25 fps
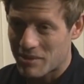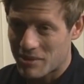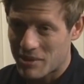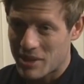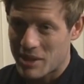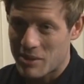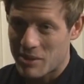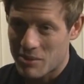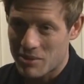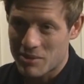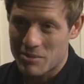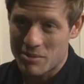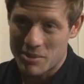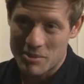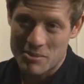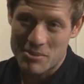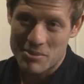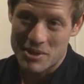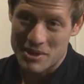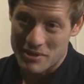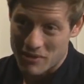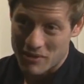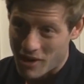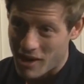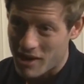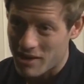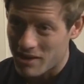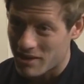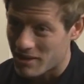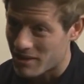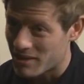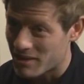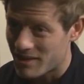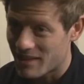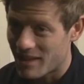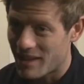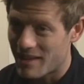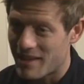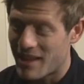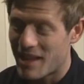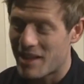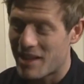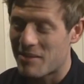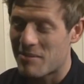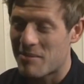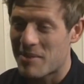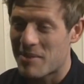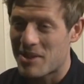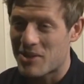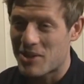he would be pretty violent, and then
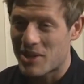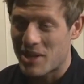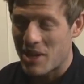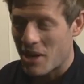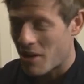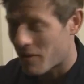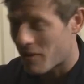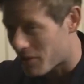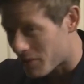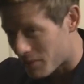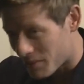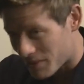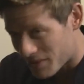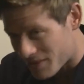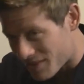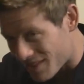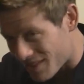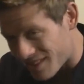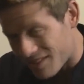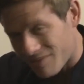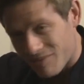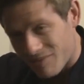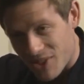immediately afterwards just